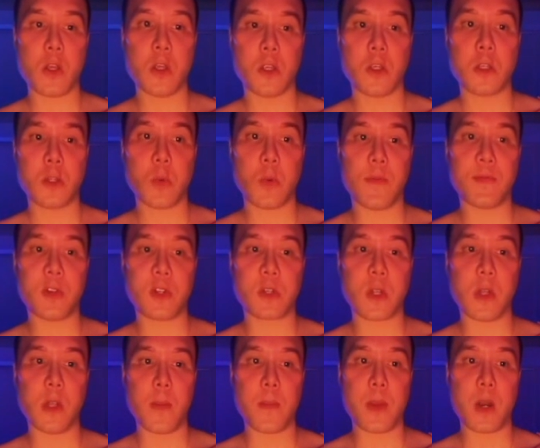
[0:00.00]
So we've just
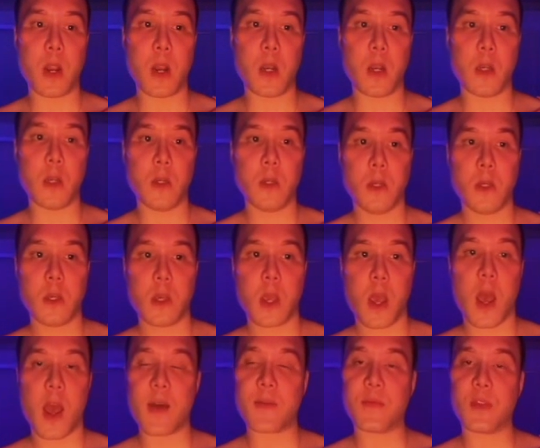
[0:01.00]
eliminated
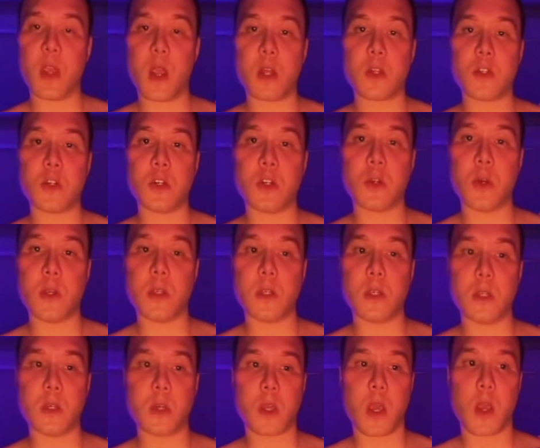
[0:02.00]
half the answer
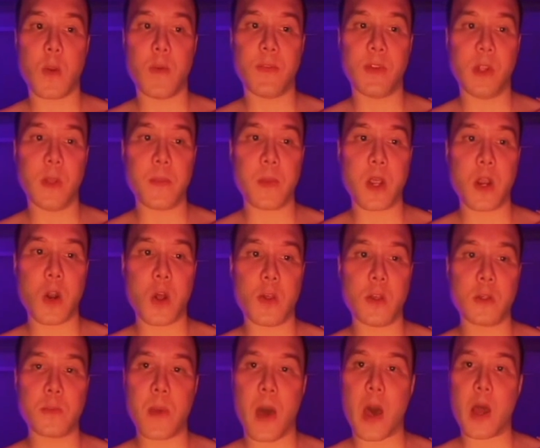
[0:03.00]
choices. Okay, we've eliminated all
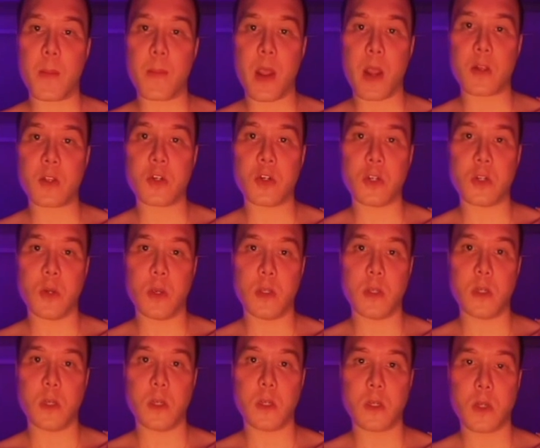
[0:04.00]
these bottom answer
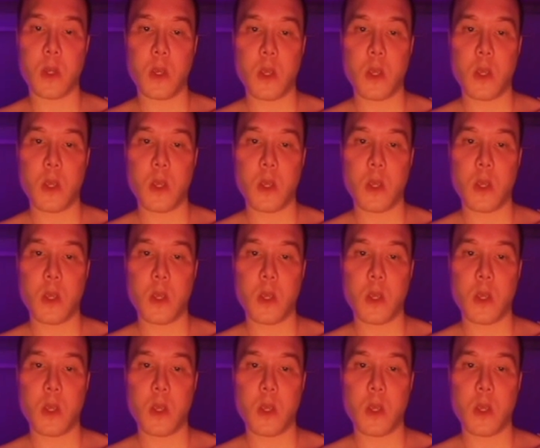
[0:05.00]
choices.